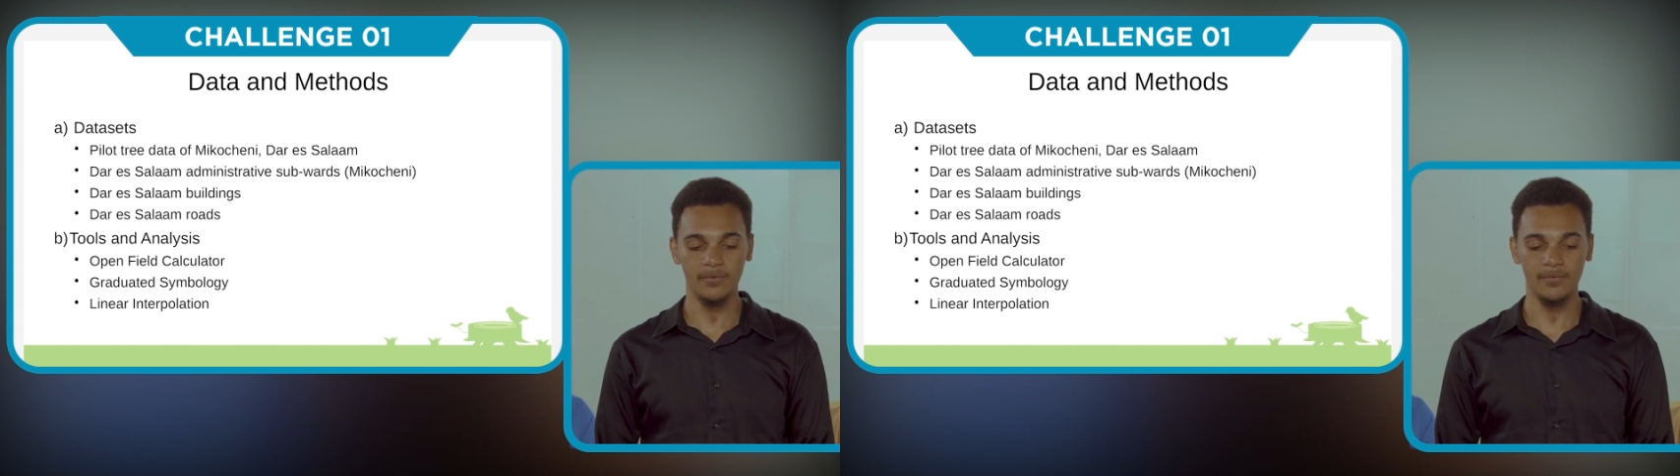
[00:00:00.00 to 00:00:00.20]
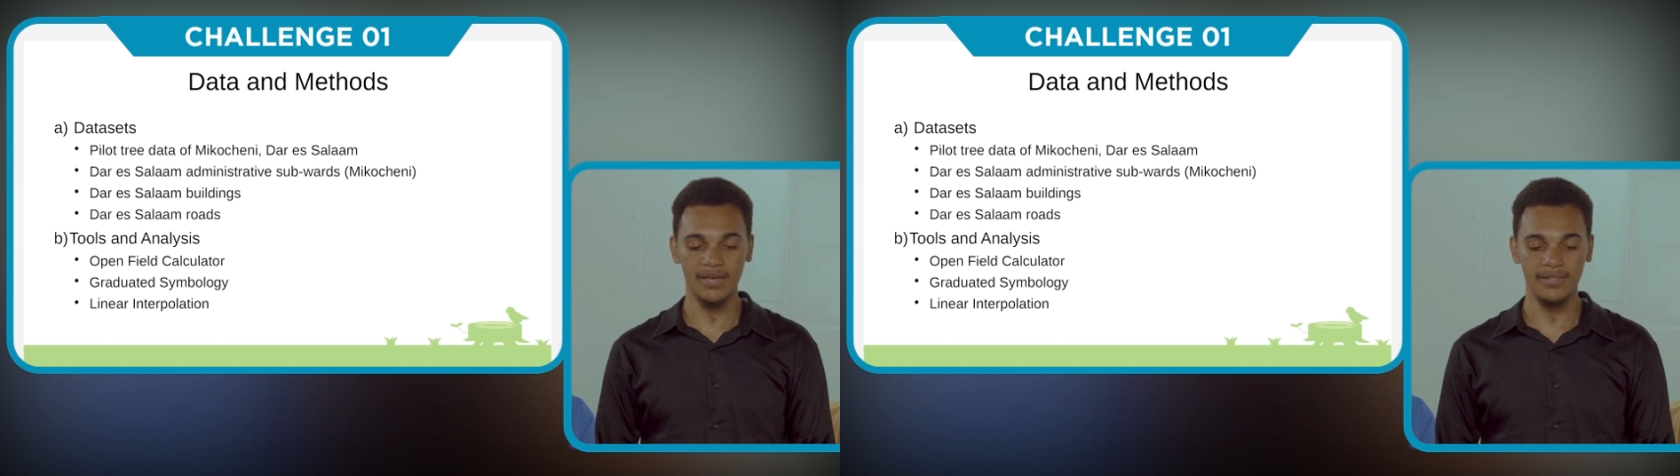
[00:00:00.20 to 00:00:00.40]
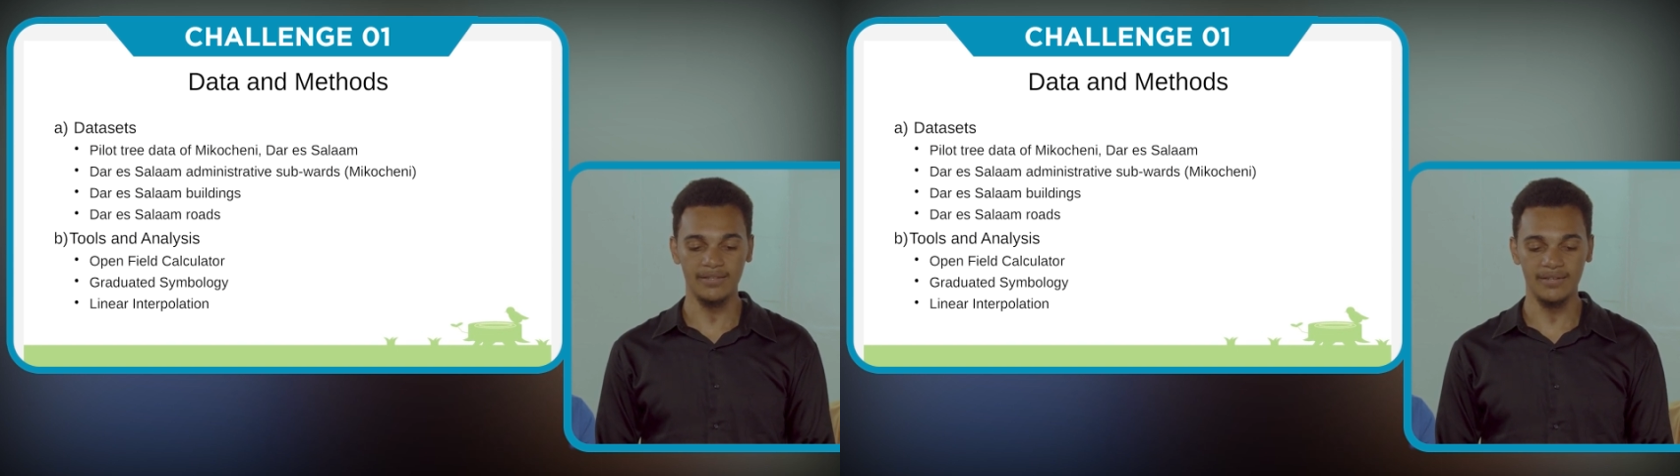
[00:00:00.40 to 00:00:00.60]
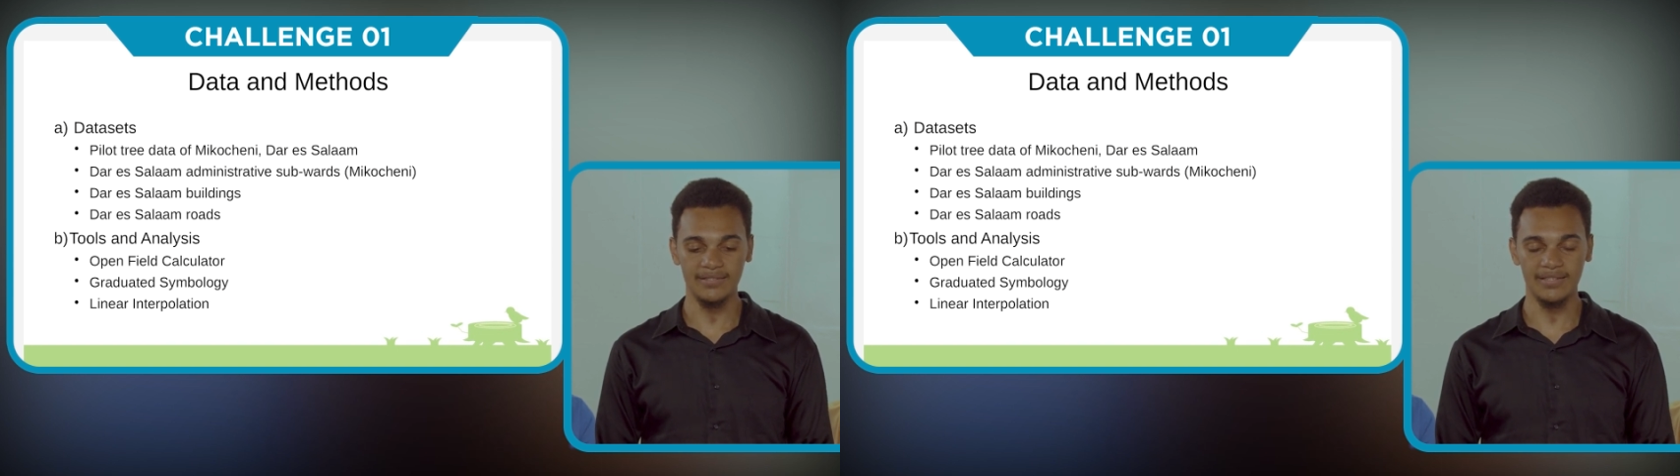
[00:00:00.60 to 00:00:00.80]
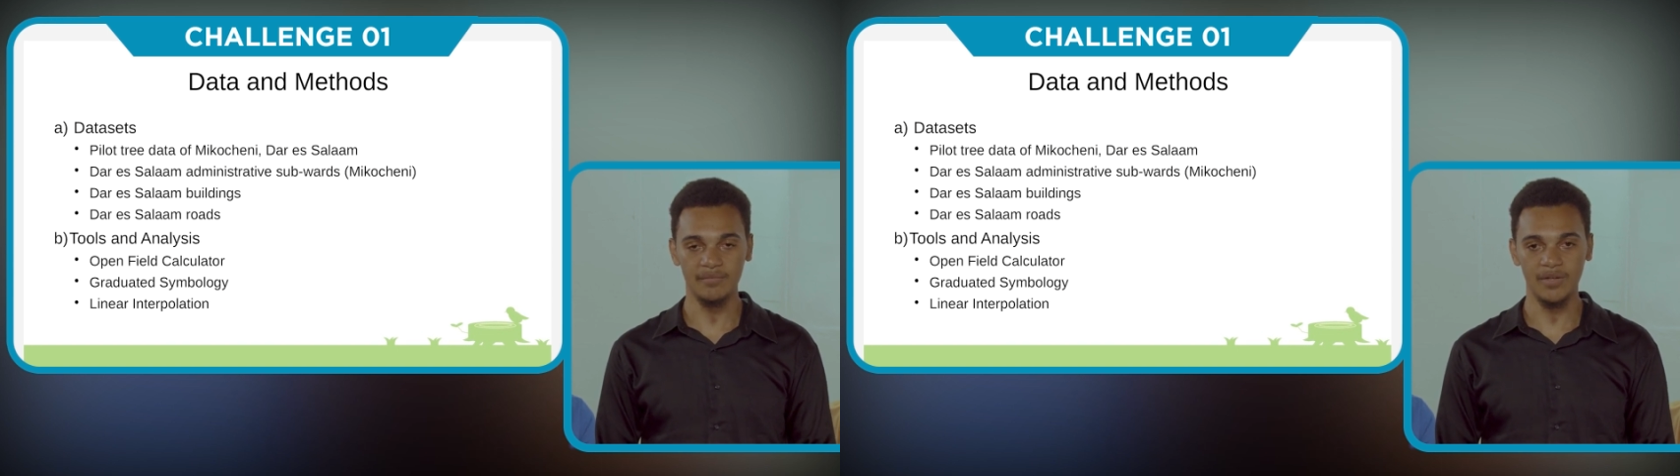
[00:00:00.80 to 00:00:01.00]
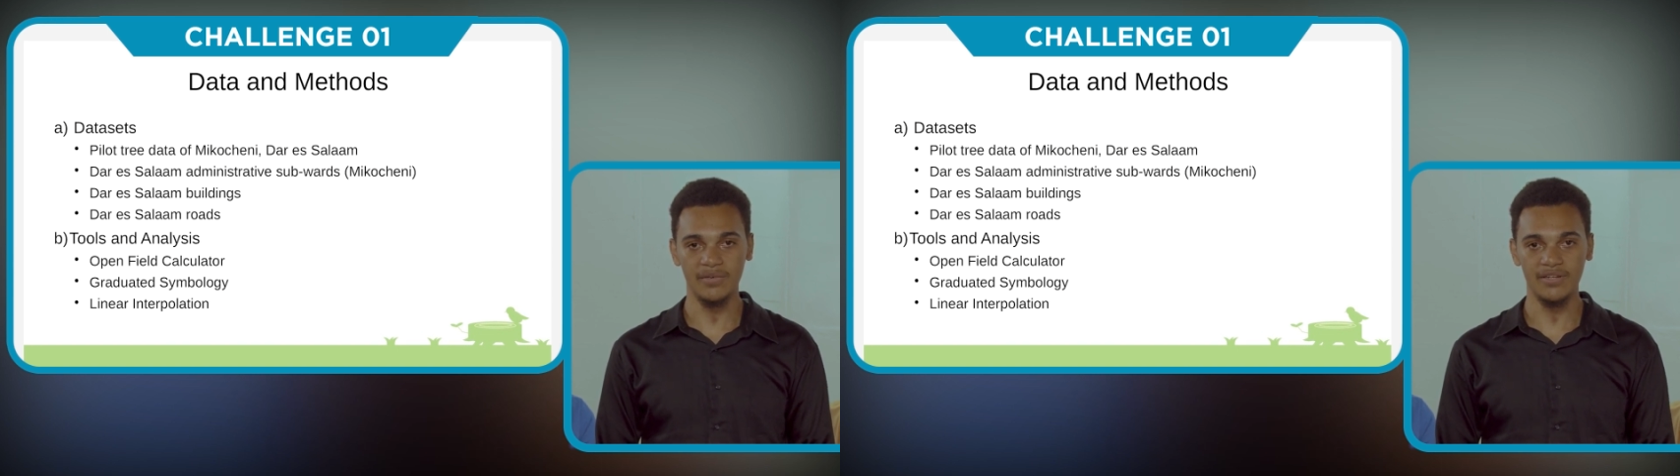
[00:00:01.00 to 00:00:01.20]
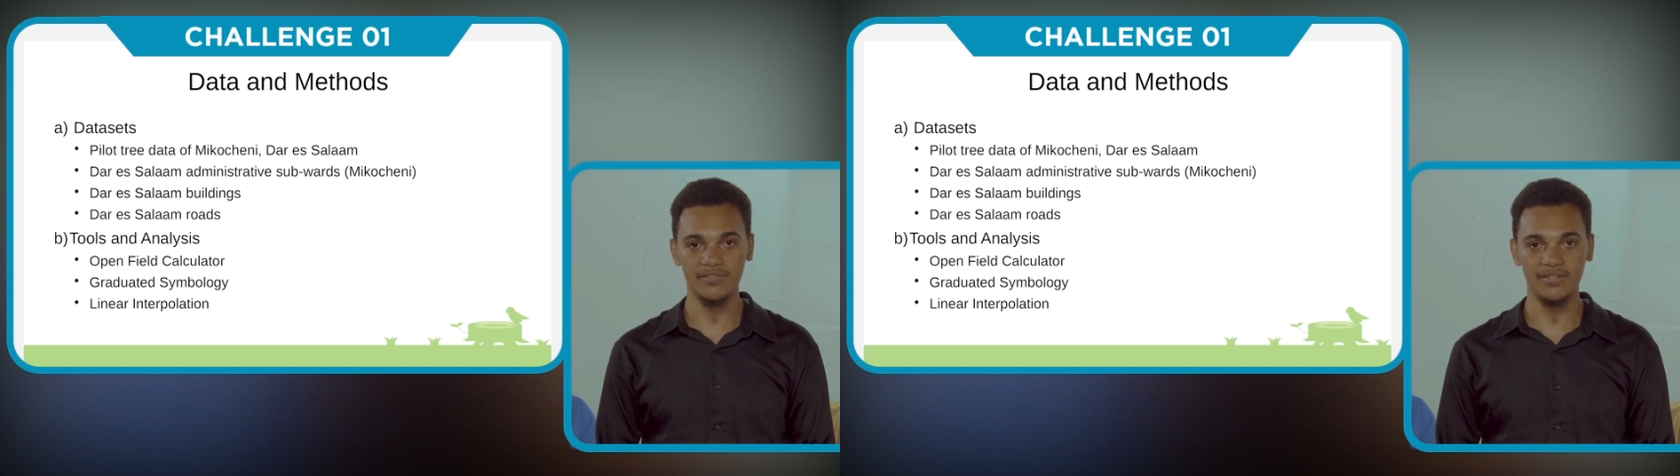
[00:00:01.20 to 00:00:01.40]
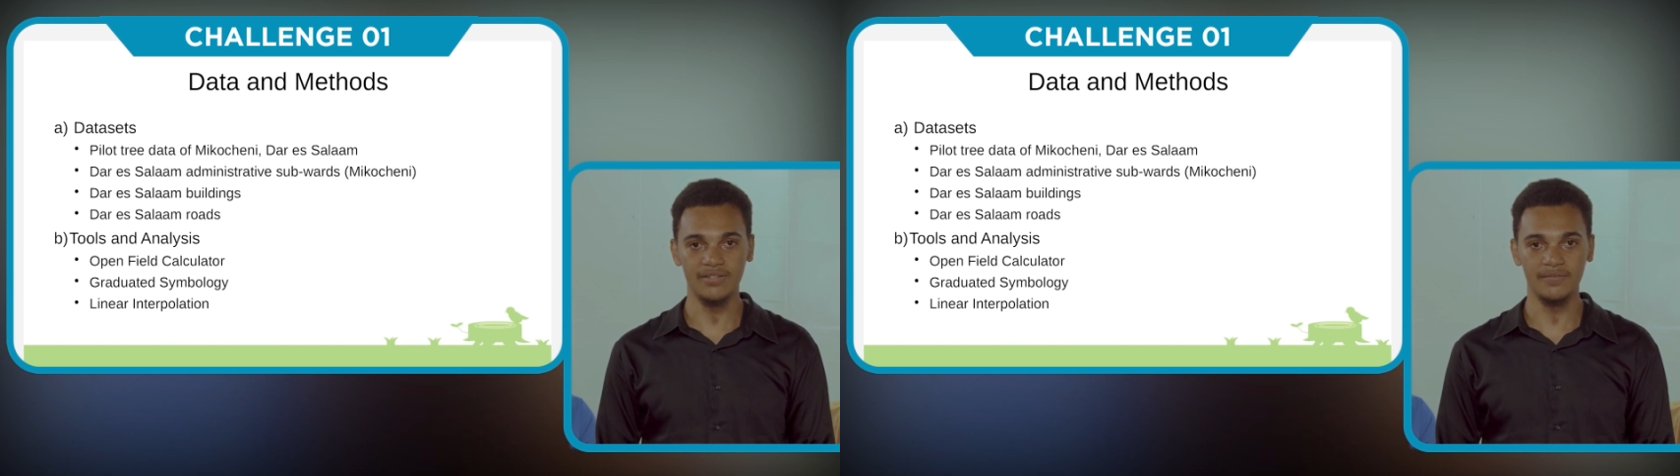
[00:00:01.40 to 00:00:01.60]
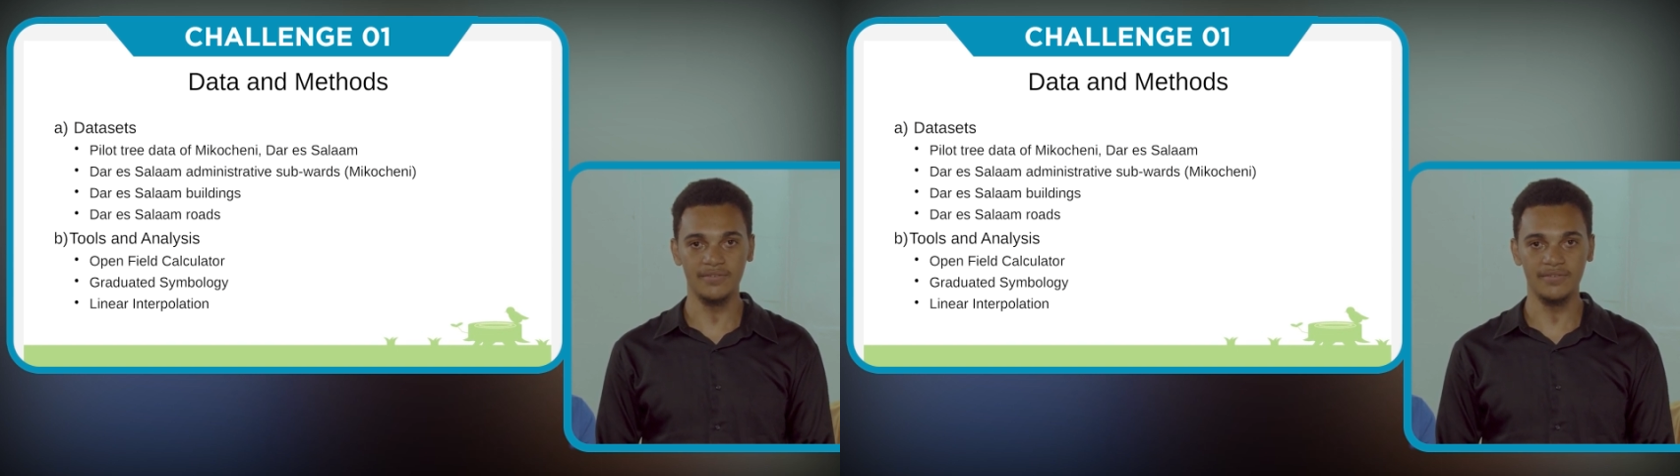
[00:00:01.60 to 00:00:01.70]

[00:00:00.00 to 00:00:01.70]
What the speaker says: We had the Dar es Salaam administrative